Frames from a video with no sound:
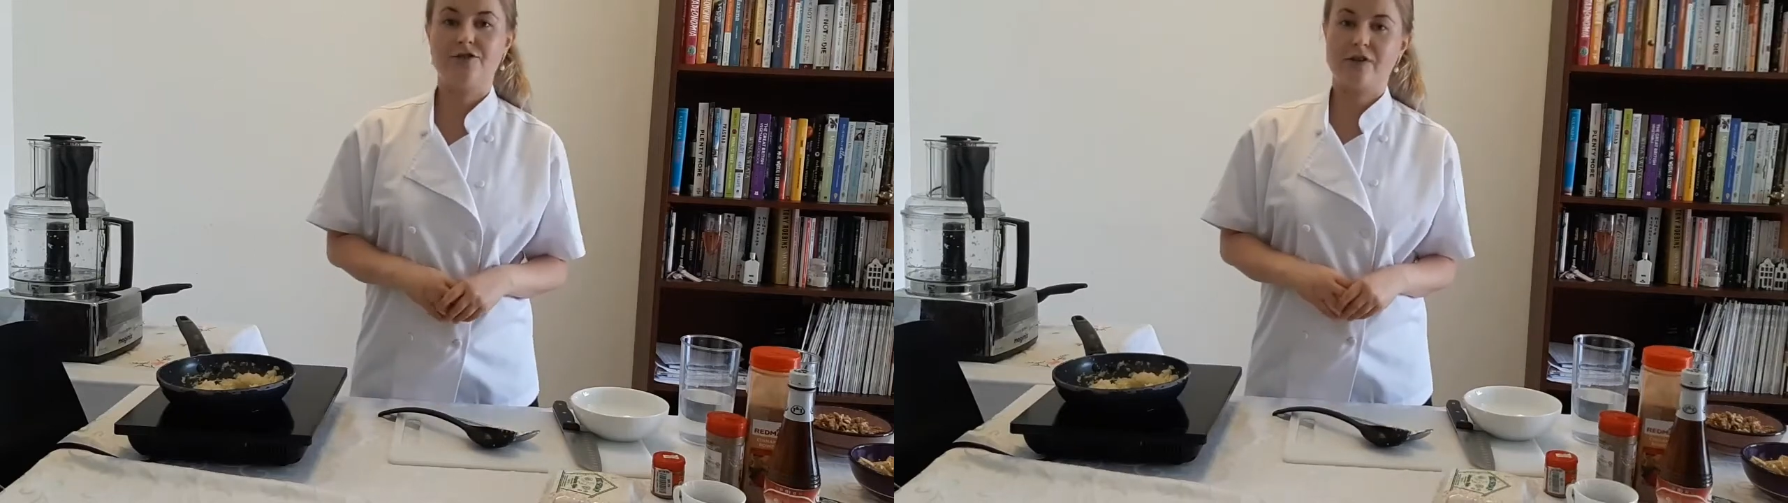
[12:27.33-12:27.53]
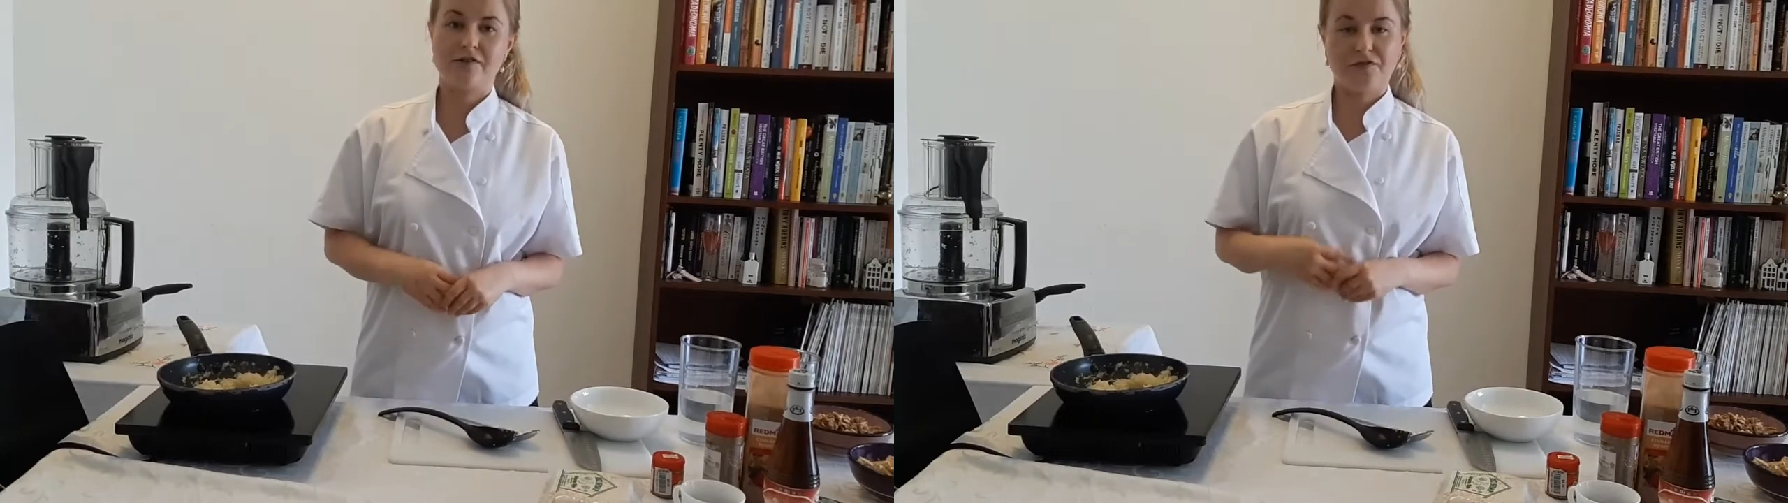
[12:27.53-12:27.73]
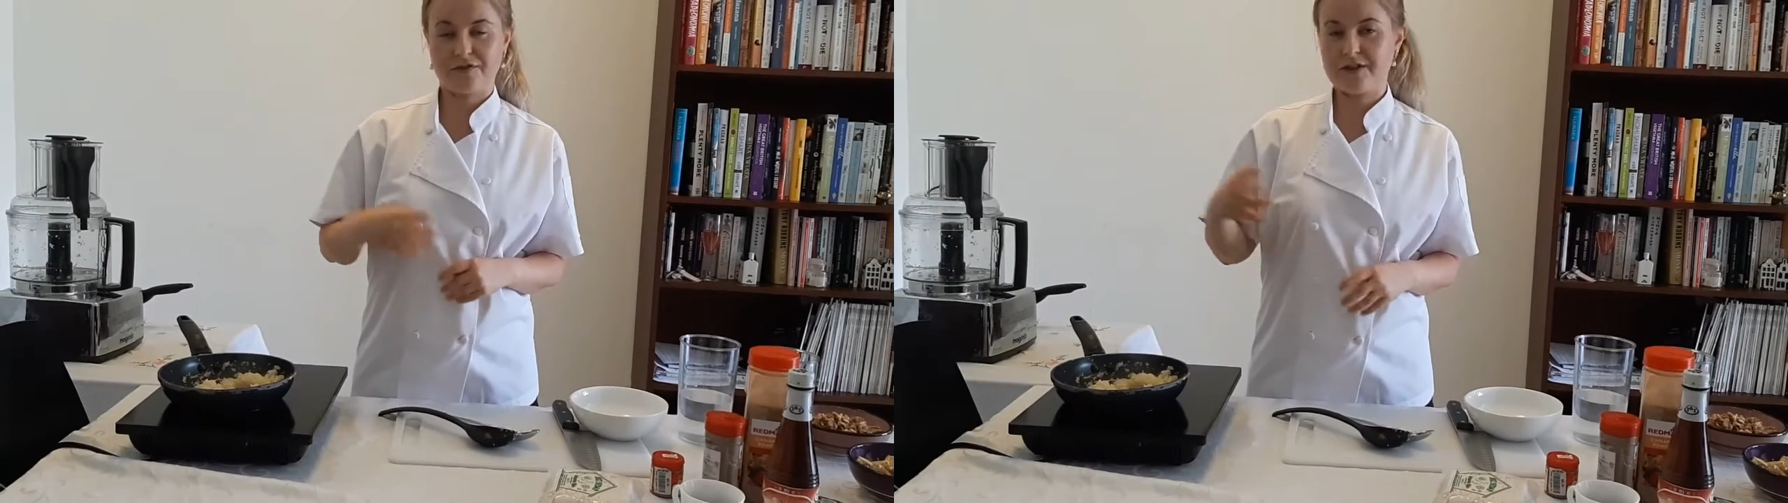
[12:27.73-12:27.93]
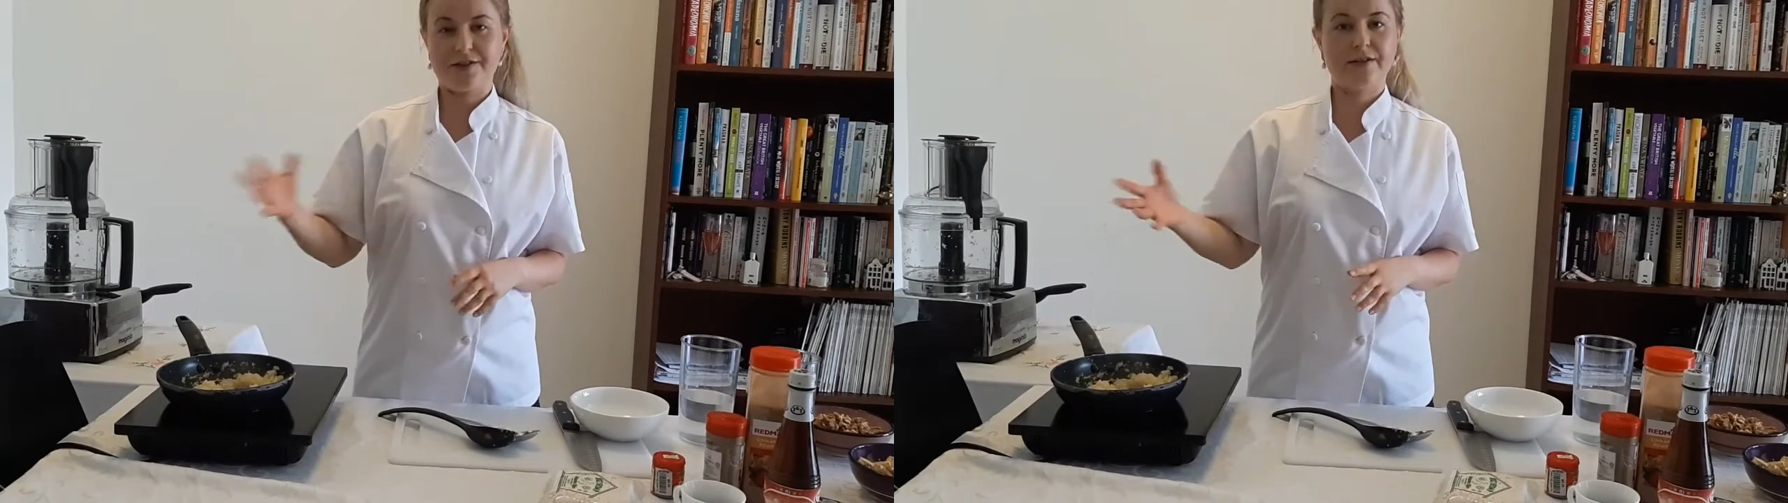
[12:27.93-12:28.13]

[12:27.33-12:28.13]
just freeze